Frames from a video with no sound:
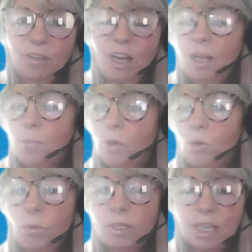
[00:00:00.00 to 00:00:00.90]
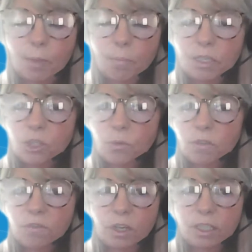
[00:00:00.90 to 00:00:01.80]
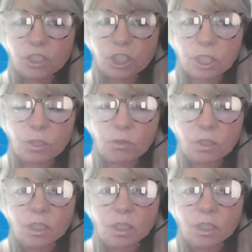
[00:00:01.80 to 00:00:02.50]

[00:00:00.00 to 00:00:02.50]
I am always happy to advise you.